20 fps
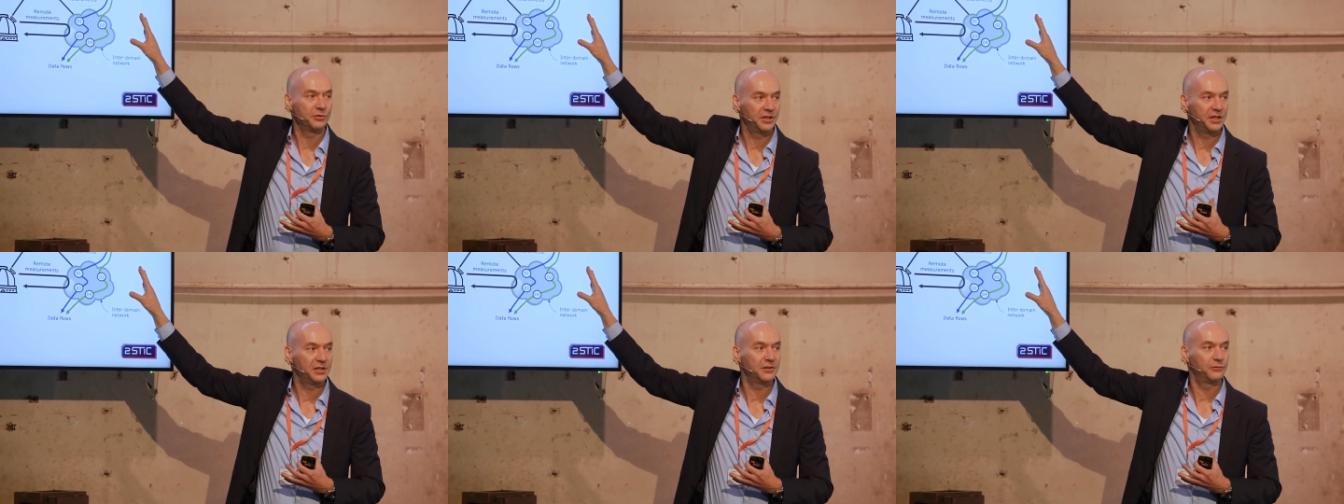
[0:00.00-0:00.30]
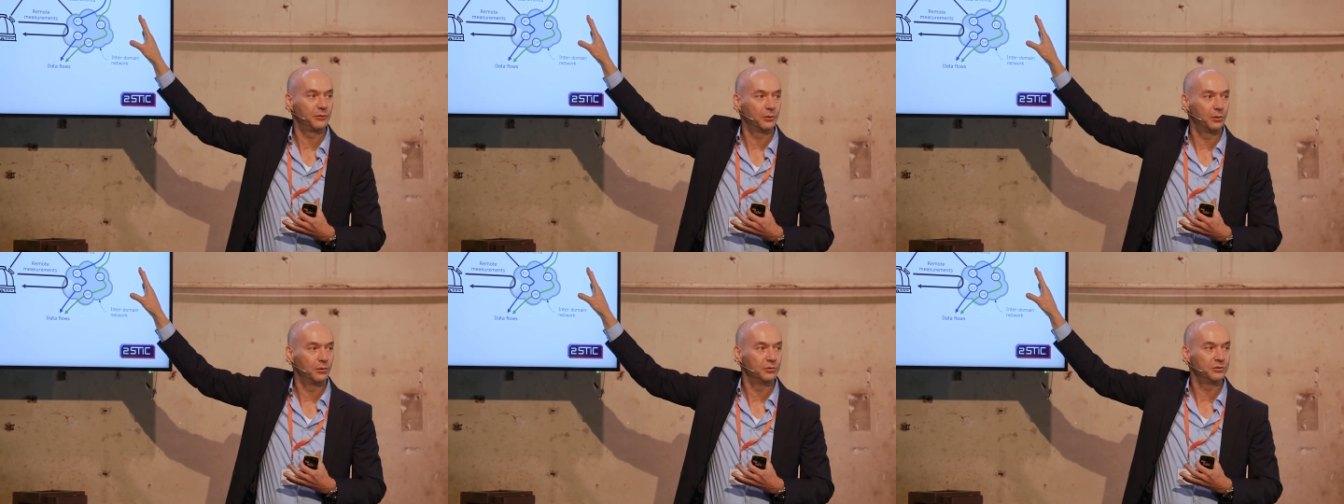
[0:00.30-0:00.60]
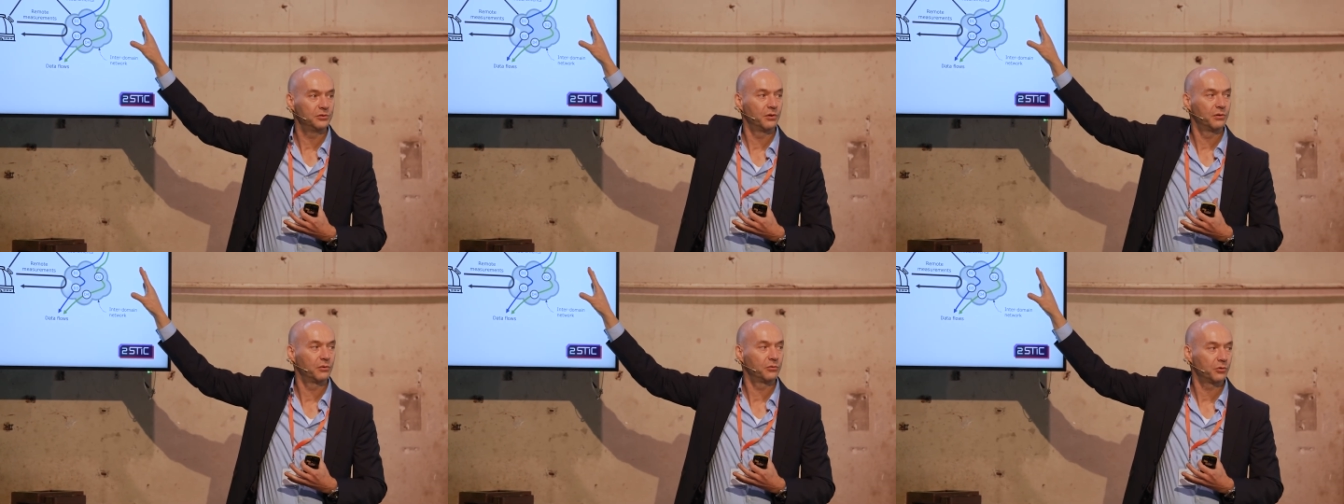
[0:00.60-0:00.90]
data
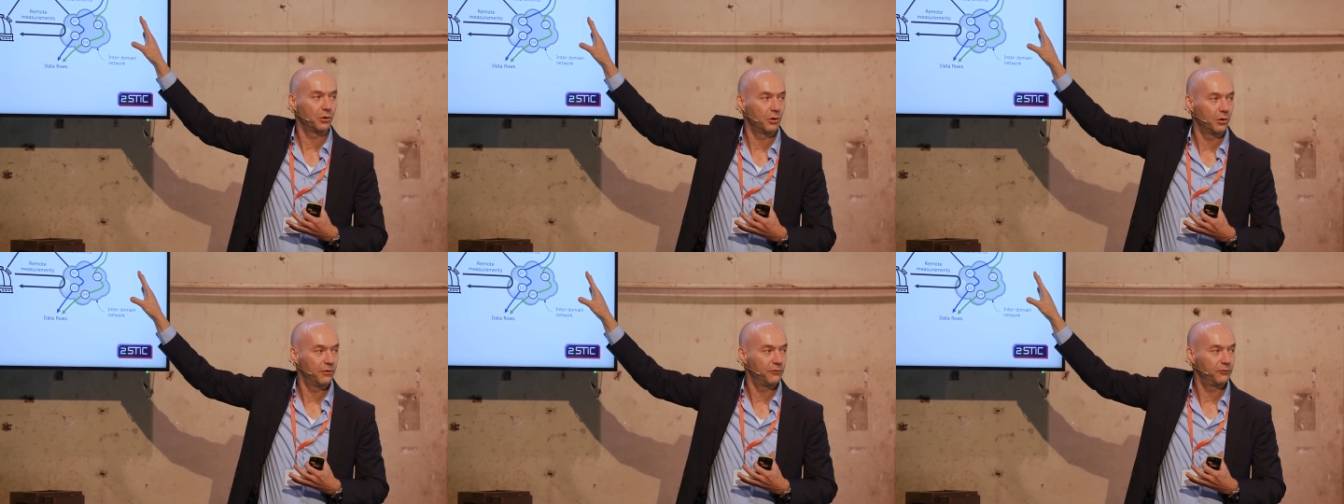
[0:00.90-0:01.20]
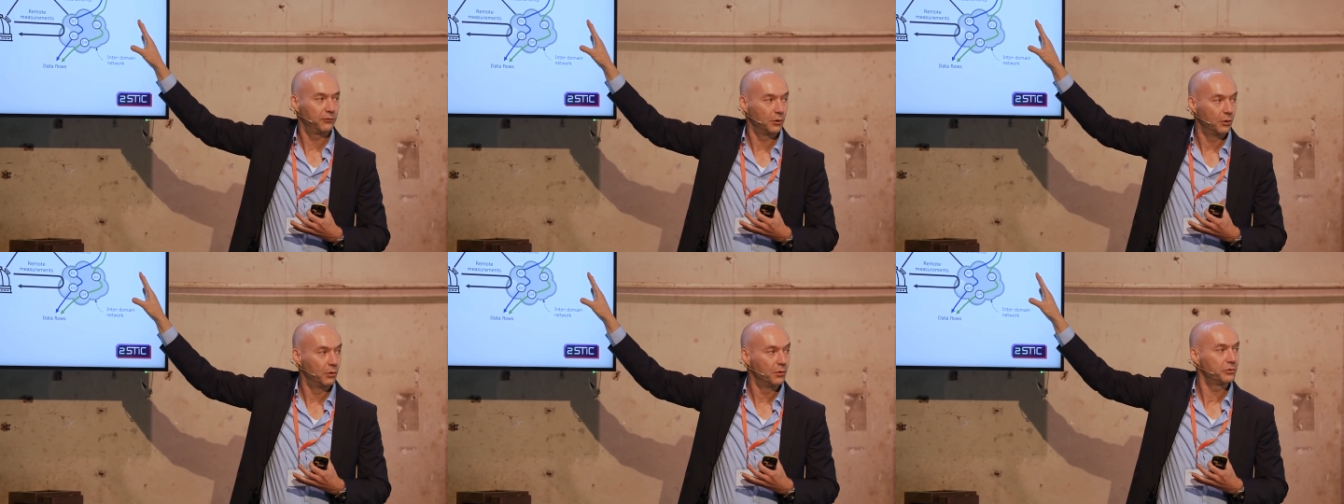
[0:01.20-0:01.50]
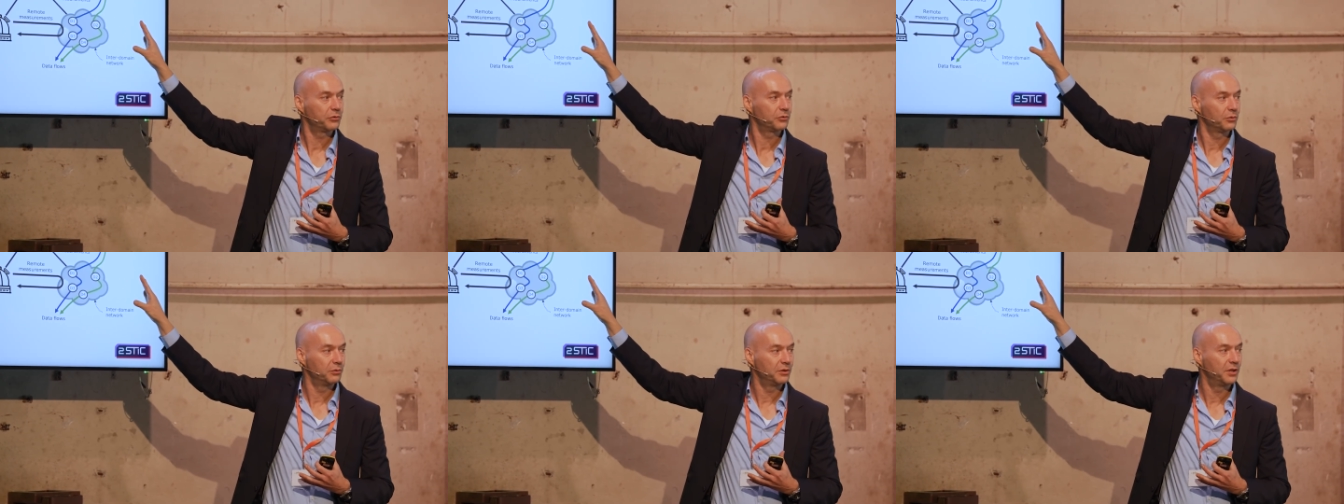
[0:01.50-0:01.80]
flows flow
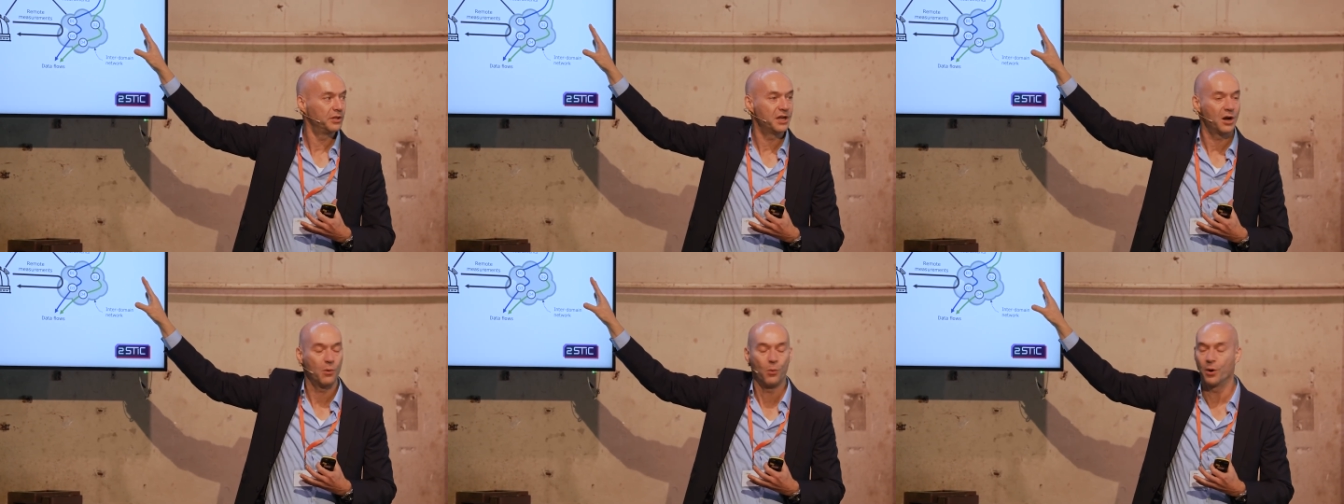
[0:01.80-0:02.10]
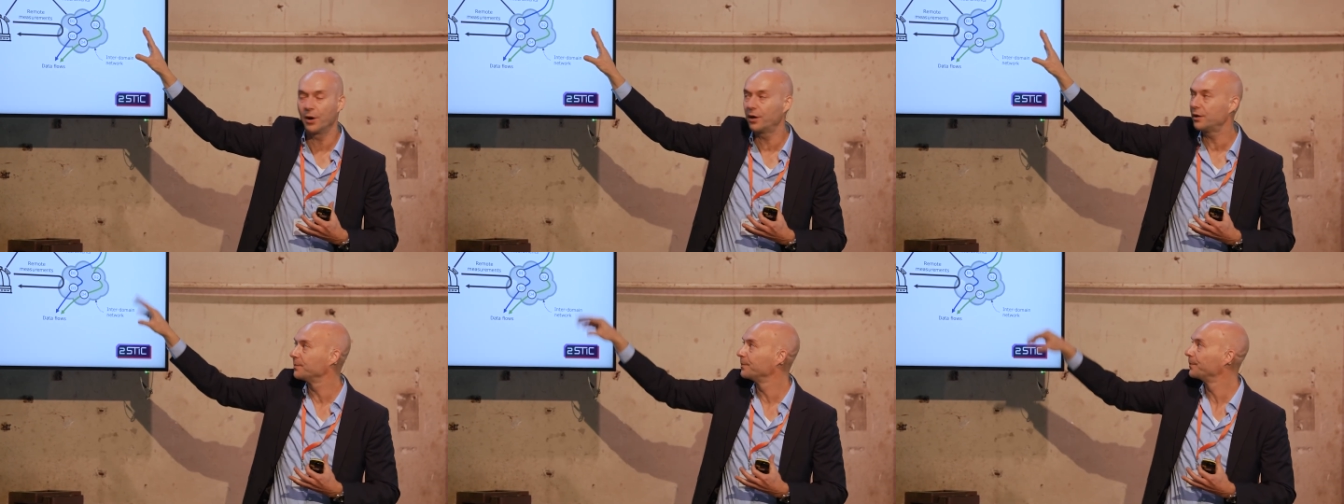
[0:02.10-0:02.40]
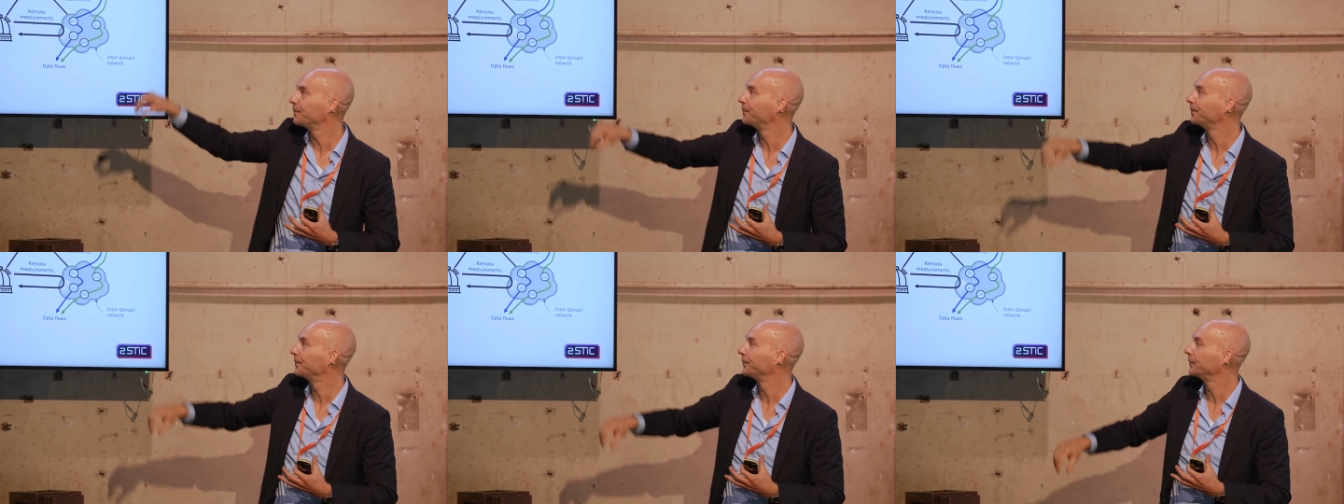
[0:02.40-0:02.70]
through the network.
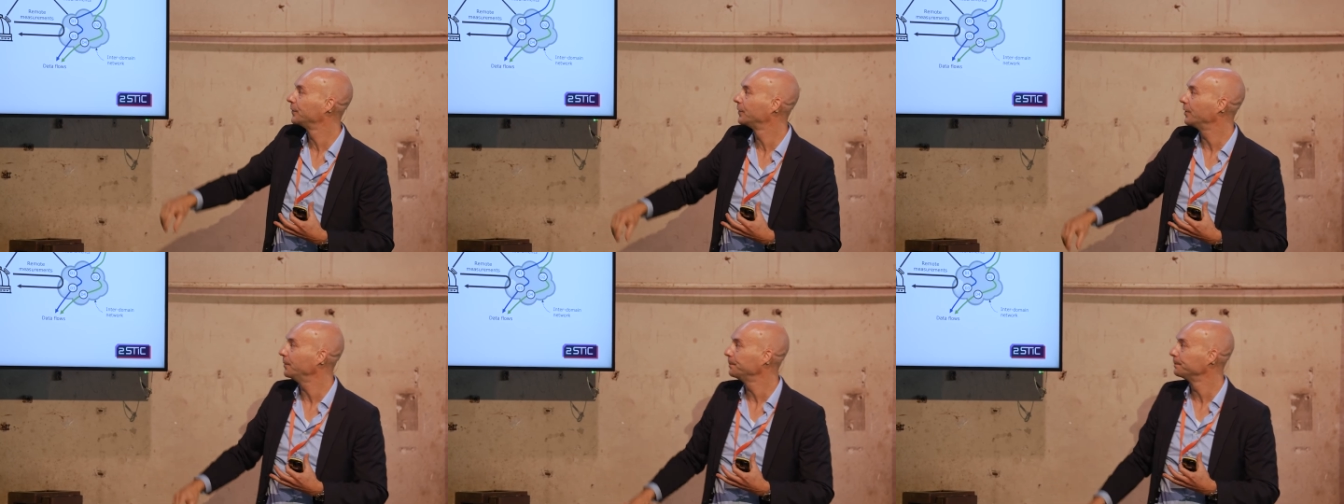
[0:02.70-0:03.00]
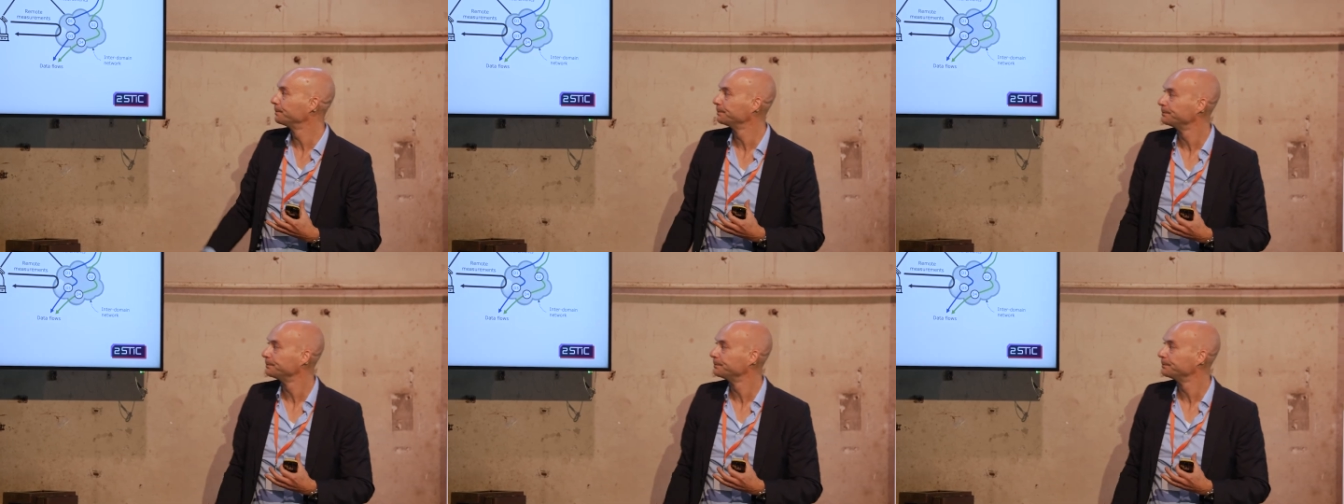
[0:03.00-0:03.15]
Okay?